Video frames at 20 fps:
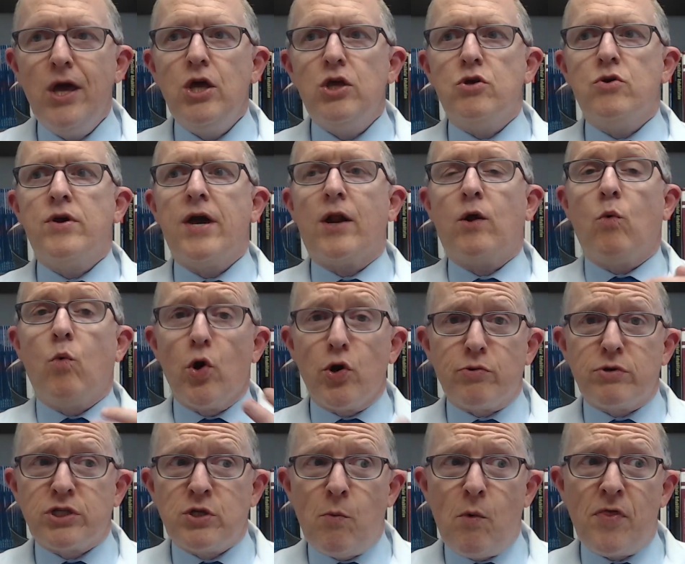You got to work
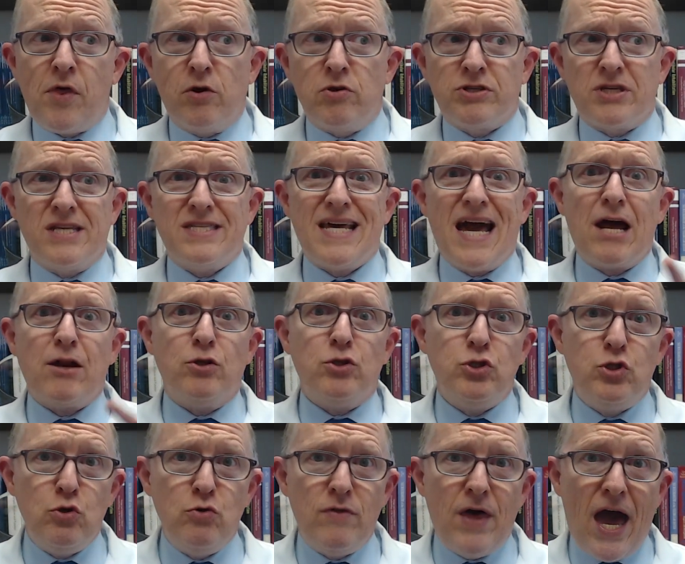with someone that understands how to
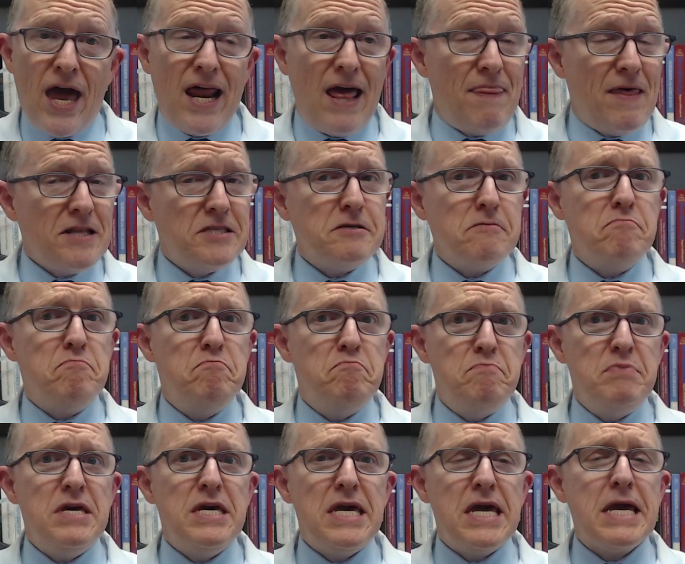do that, and that's a
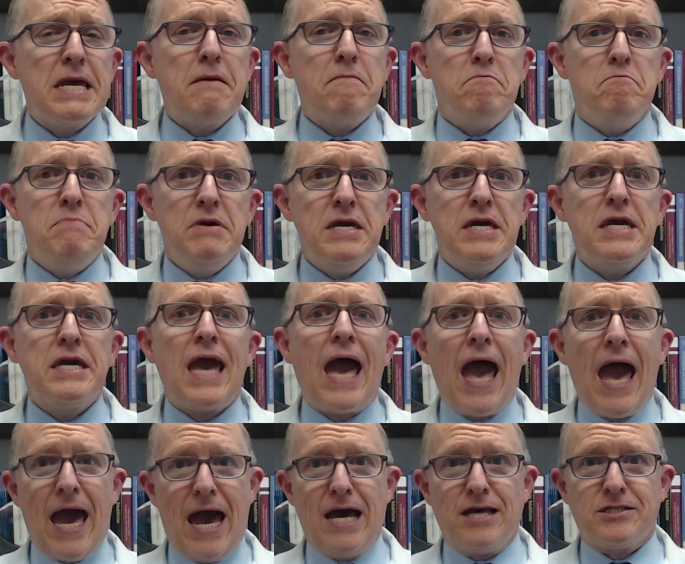big, big
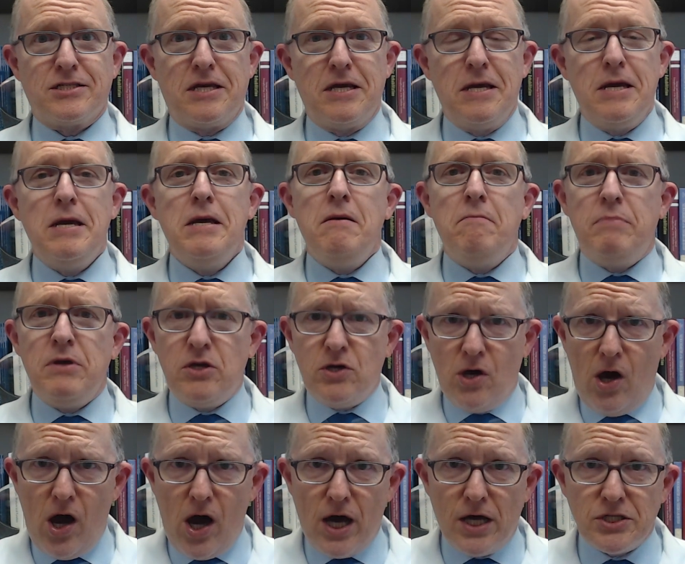ask
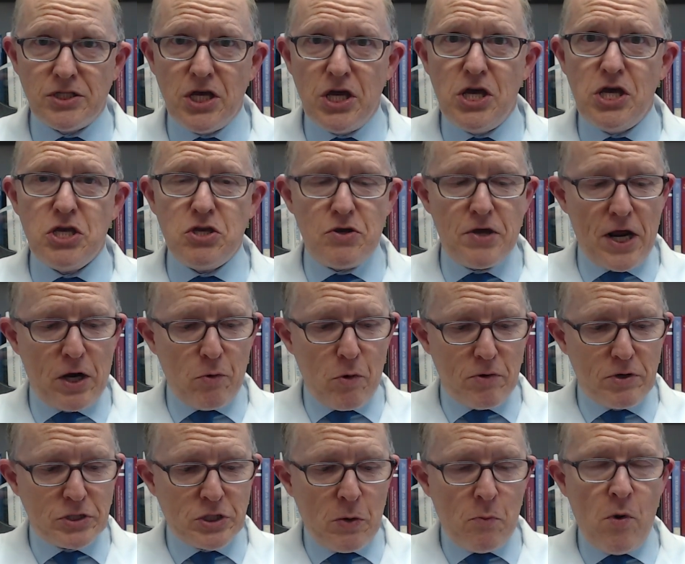because you got to work
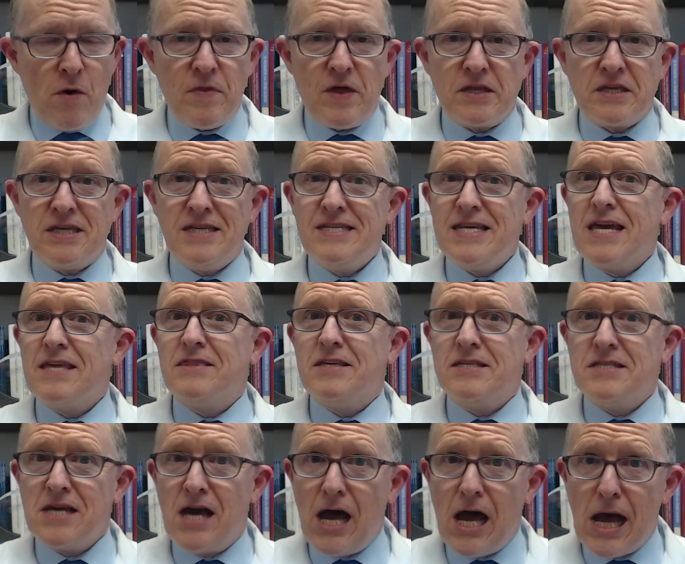with someone that can take the
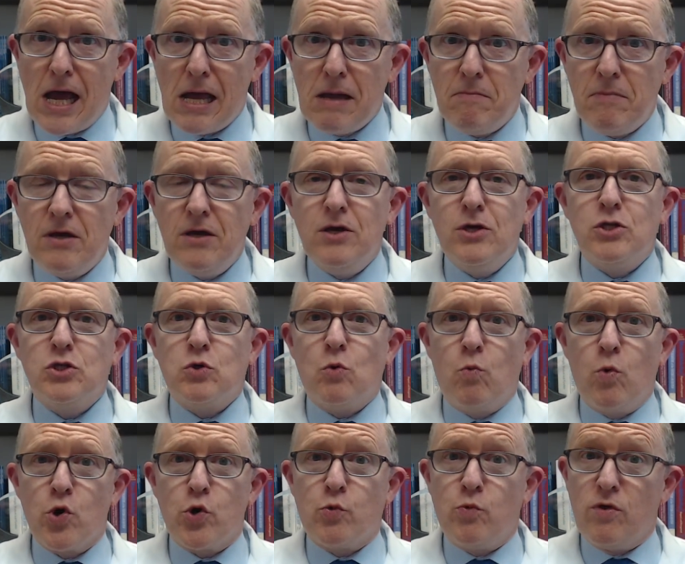time to
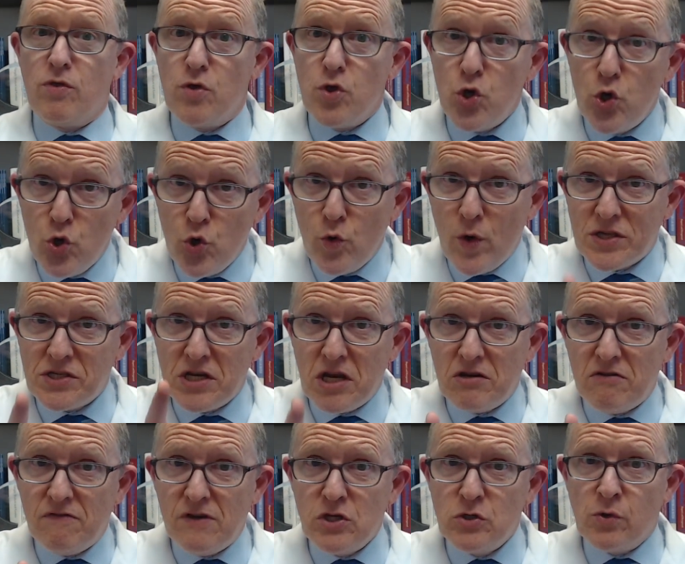work with you as an
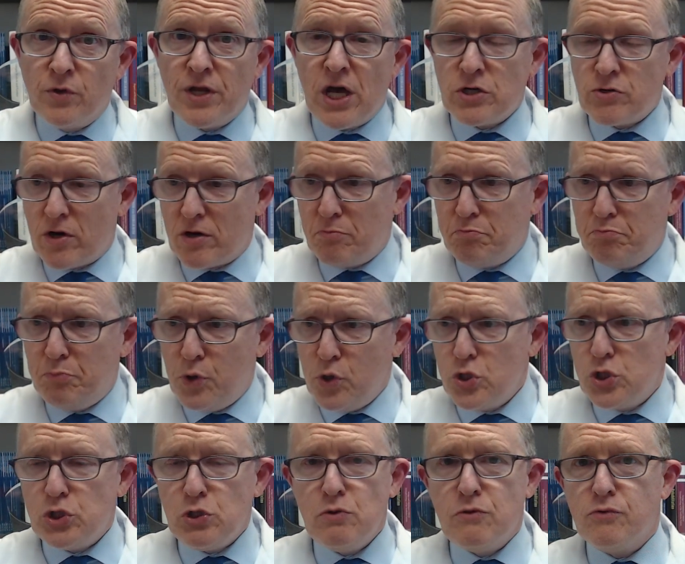individual, not try to
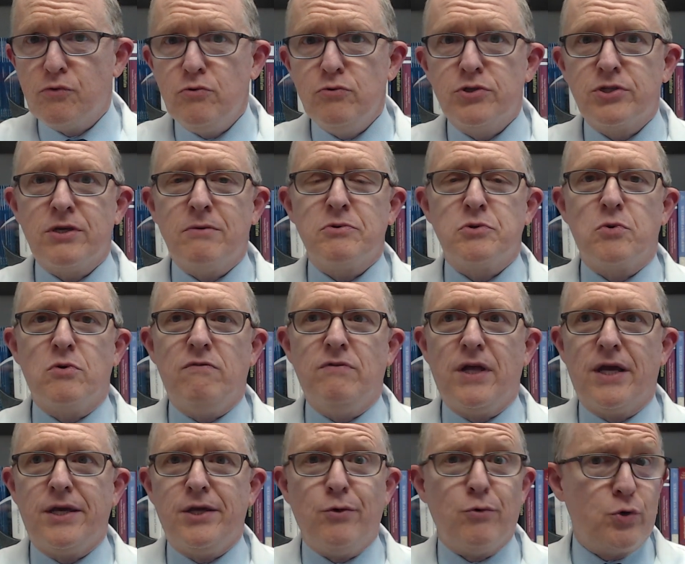push you through some sort of
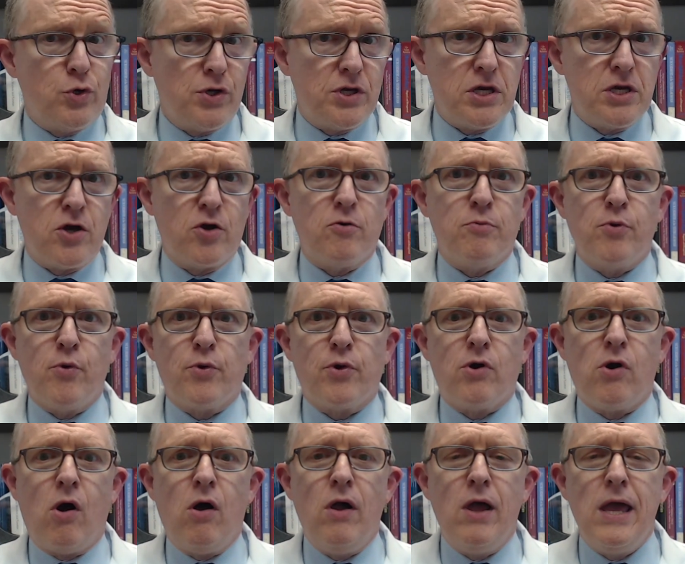like, you know, cookie cutter
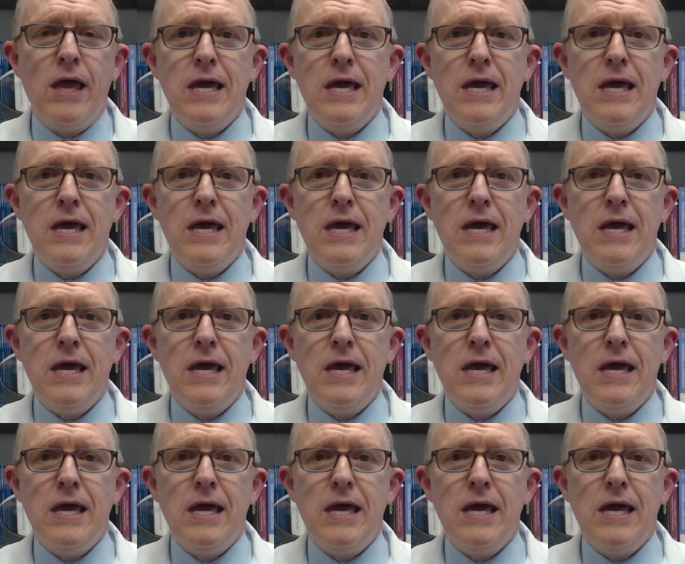protocol.